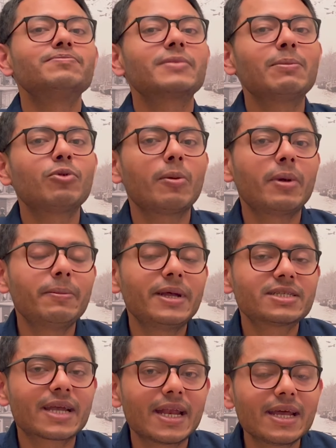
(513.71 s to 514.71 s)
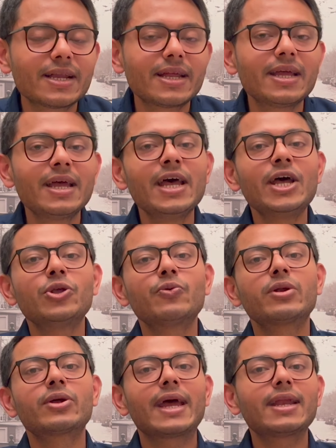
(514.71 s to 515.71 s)
employment-based category, you
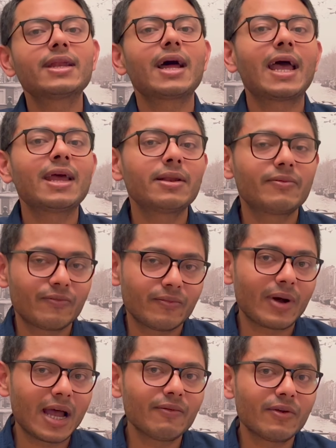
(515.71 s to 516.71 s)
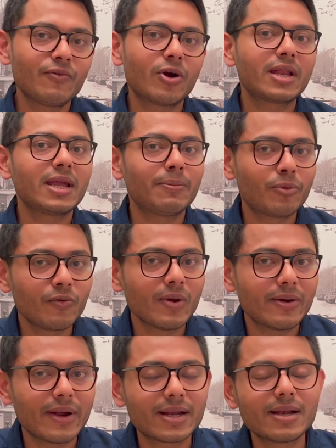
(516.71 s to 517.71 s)
would get an I-140 approval
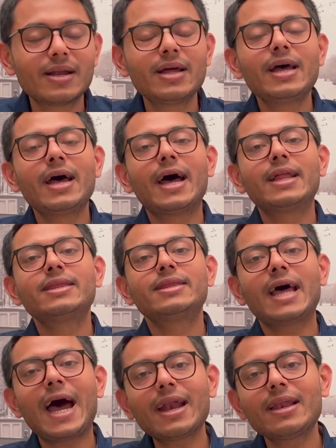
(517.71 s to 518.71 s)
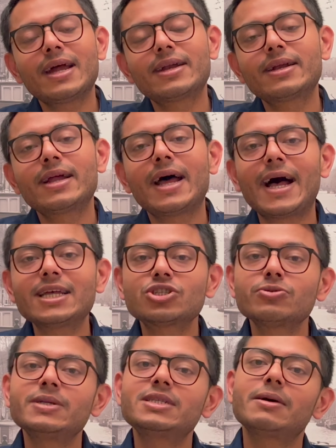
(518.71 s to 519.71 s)
letter. And that letter has
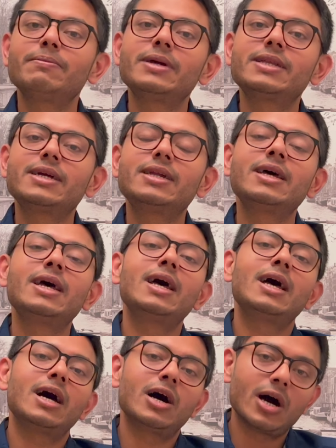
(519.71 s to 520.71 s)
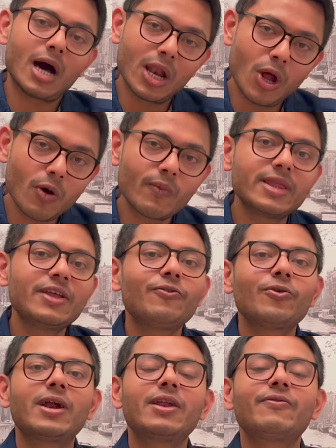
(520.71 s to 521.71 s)
to be submitted along with the
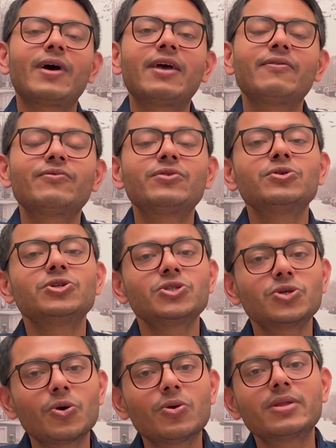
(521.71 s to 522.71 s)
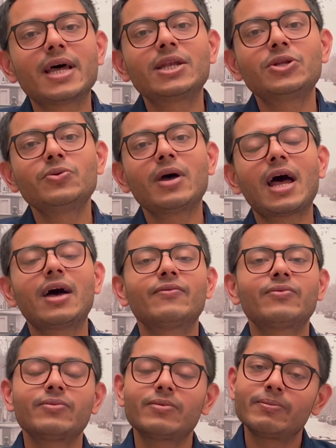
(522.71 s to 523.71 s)
485 to show that you have
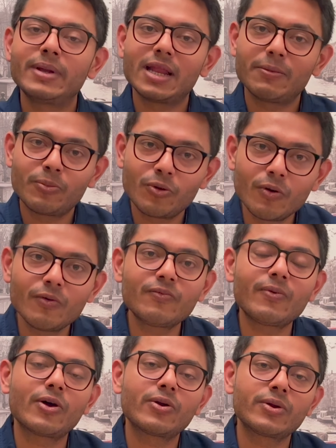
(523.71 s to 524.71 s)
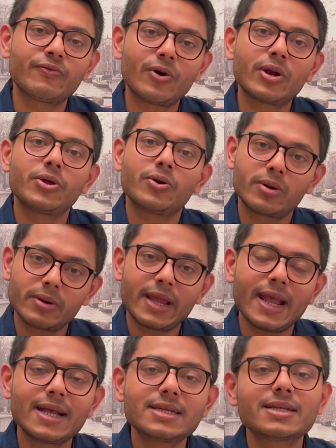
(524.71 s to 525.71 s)
been approved for your
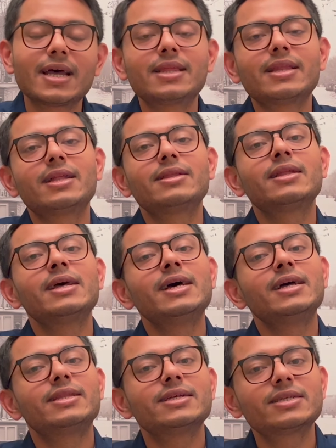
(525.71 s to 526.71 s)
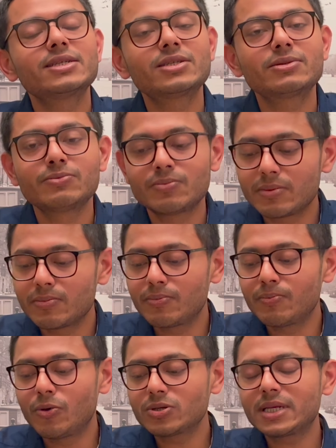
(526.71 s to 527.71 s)
case. And then this is
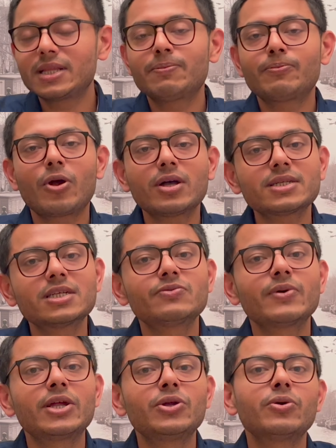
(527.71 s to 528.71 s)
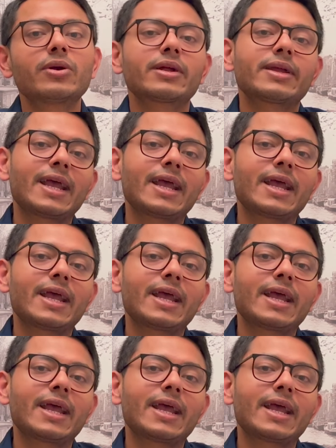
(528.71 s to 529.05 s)
mostly the process where your